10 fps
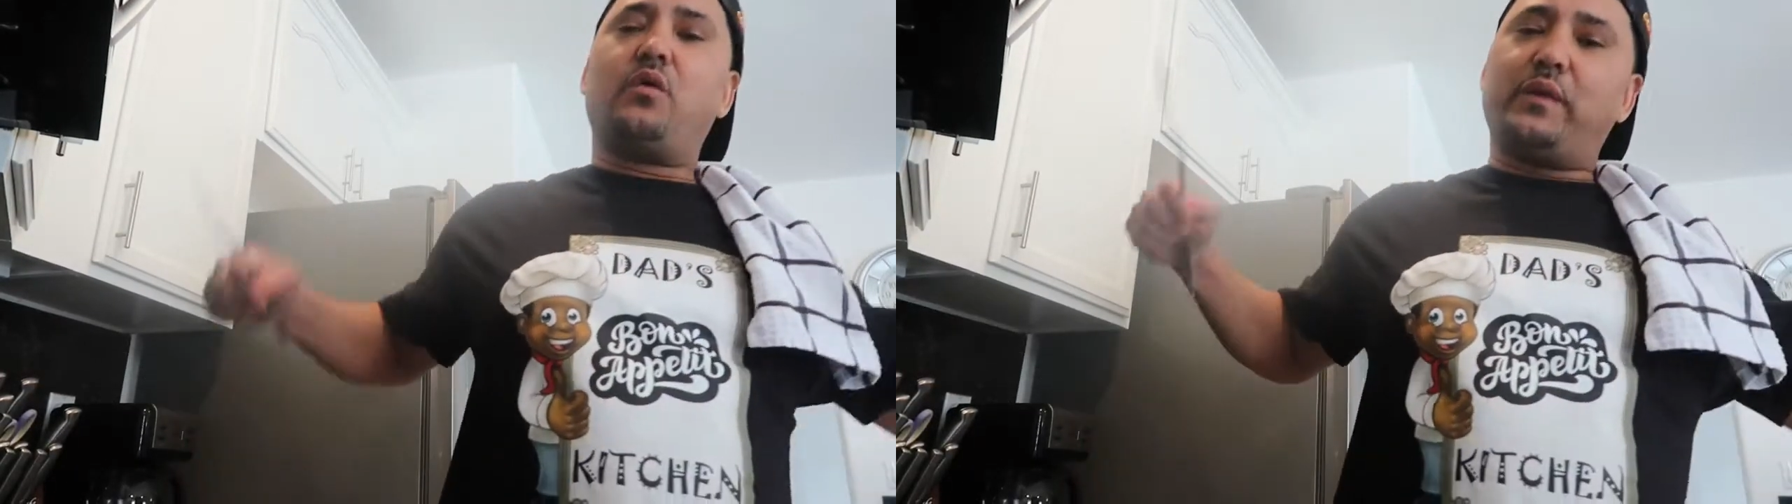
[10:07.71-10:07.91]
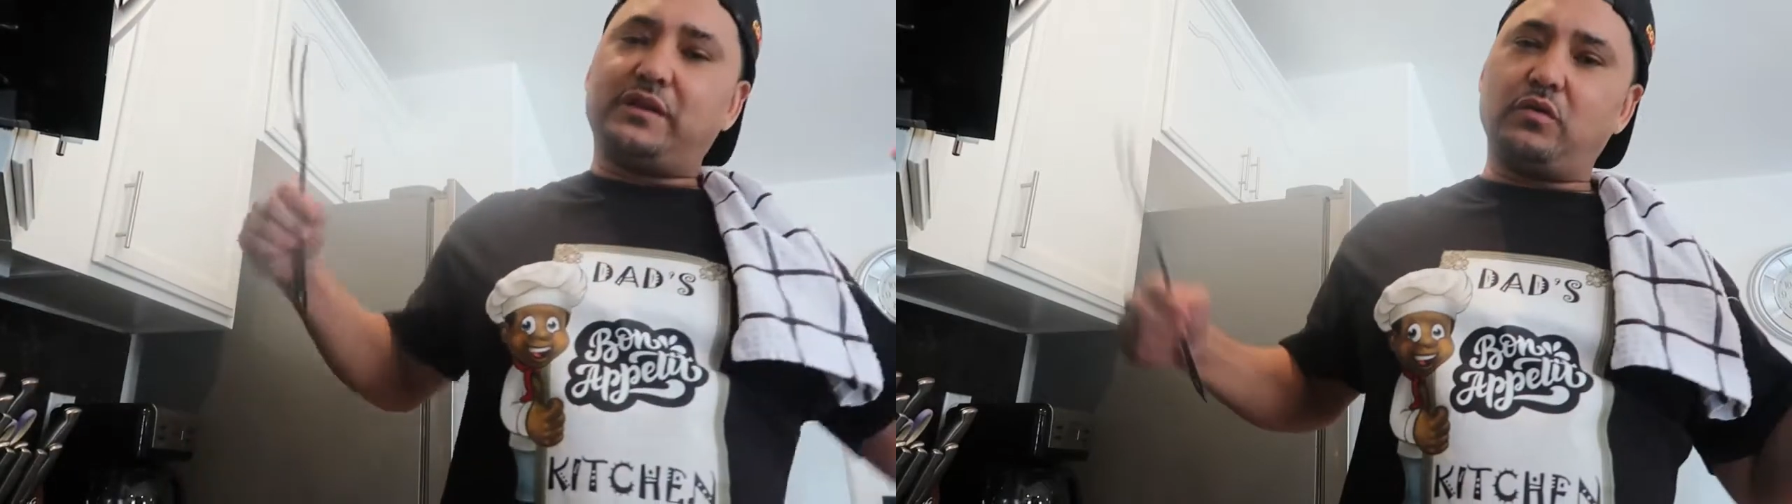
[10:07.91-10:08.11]

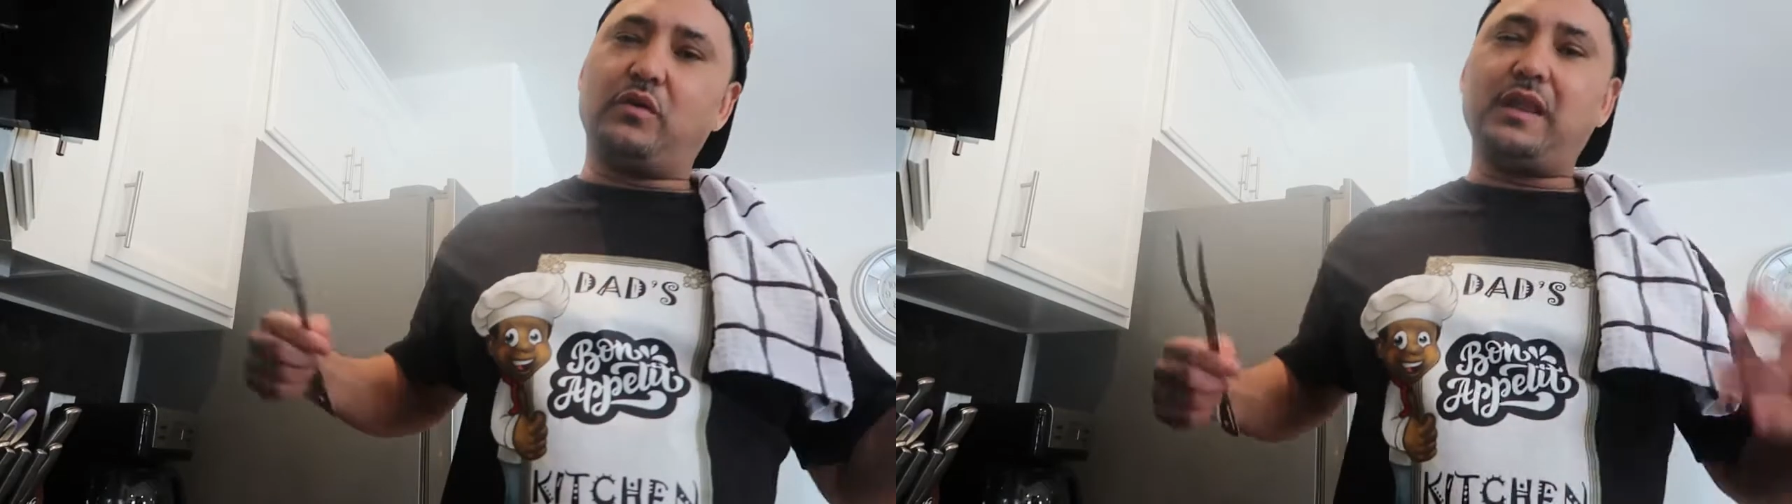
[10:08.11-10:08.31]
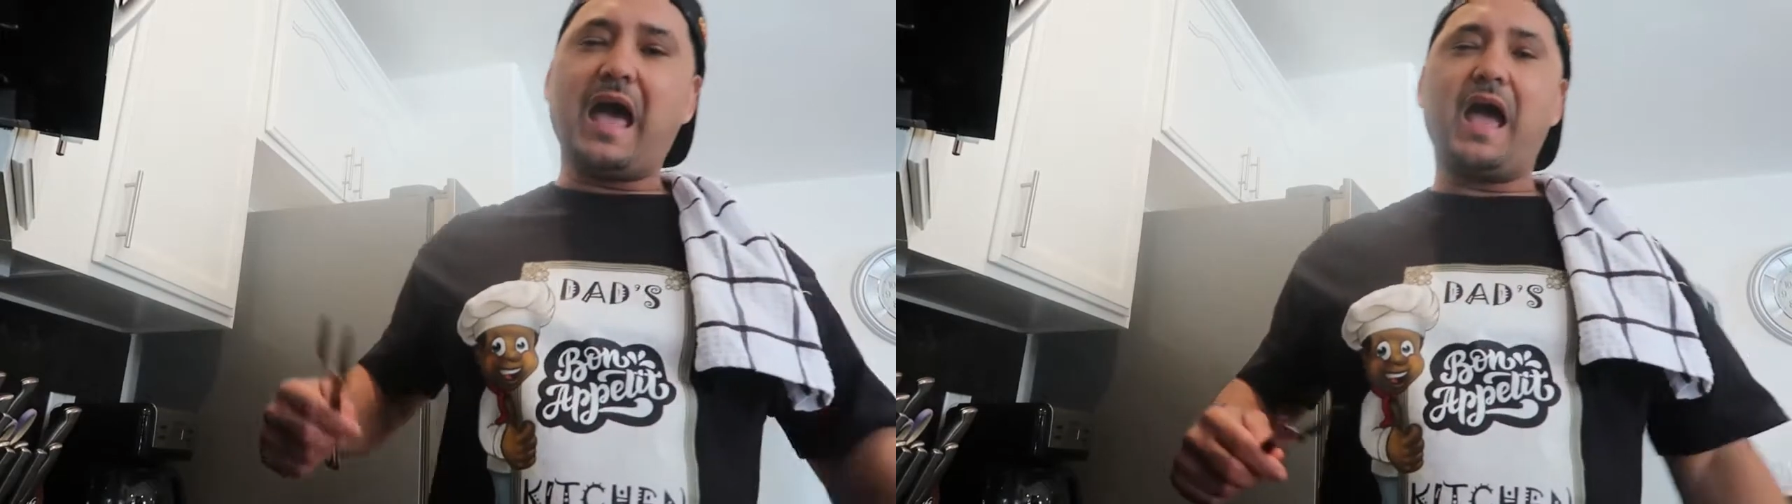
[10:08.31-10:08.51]
we
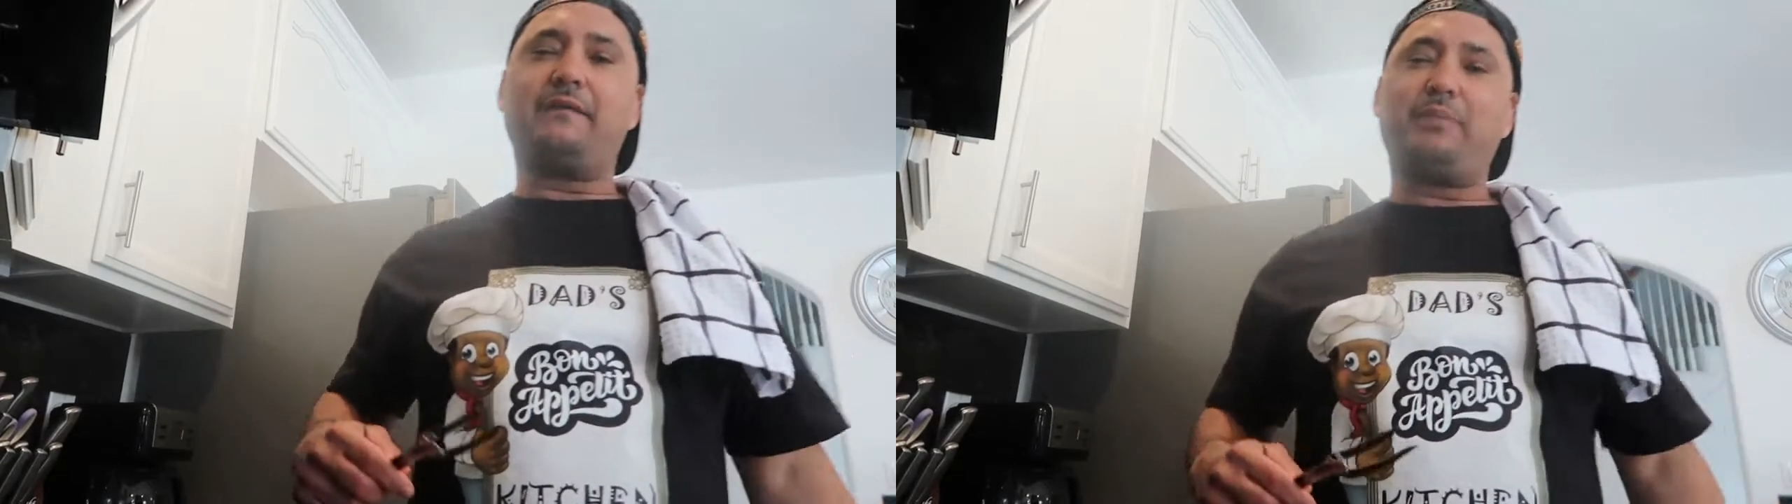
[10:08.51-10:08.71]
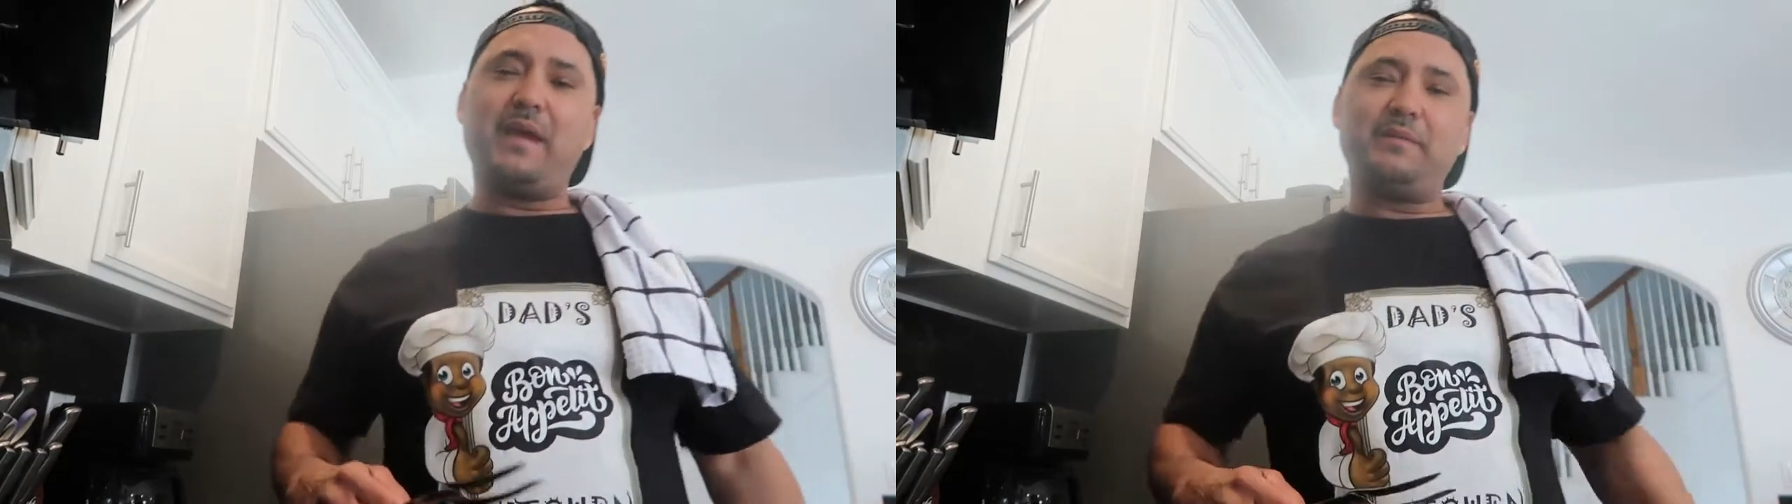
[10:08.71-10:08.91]
do it
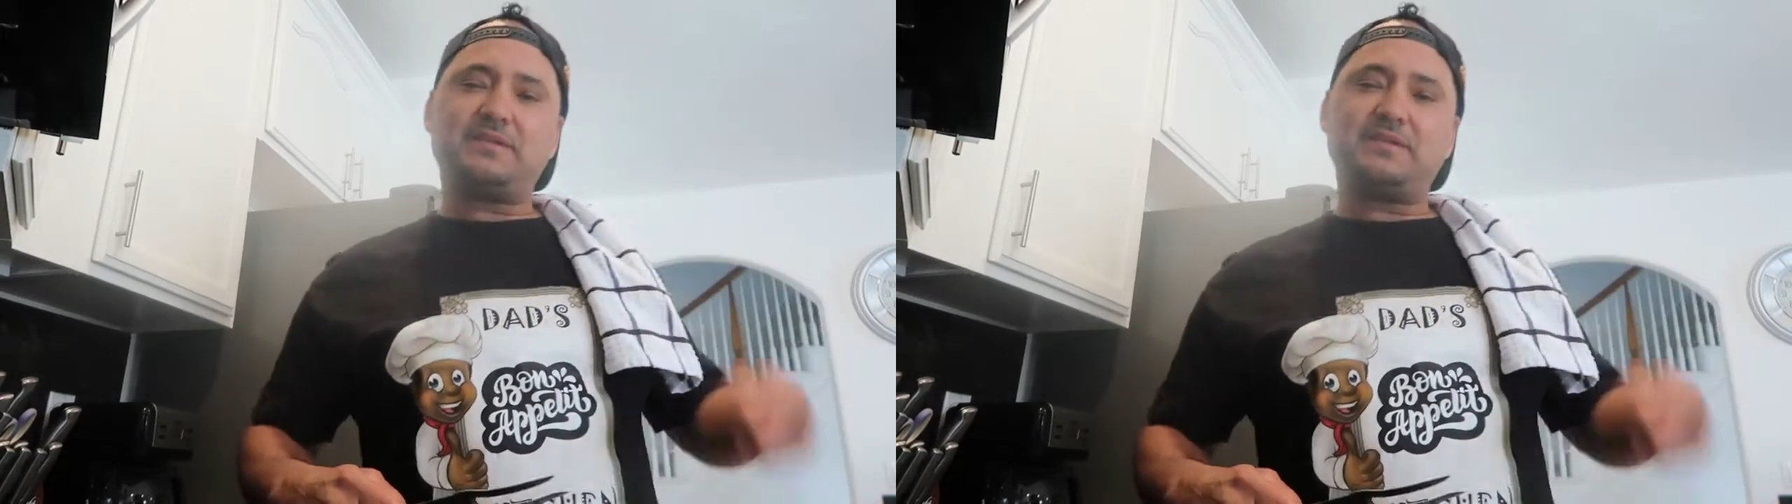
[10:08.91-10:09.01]
live, baby,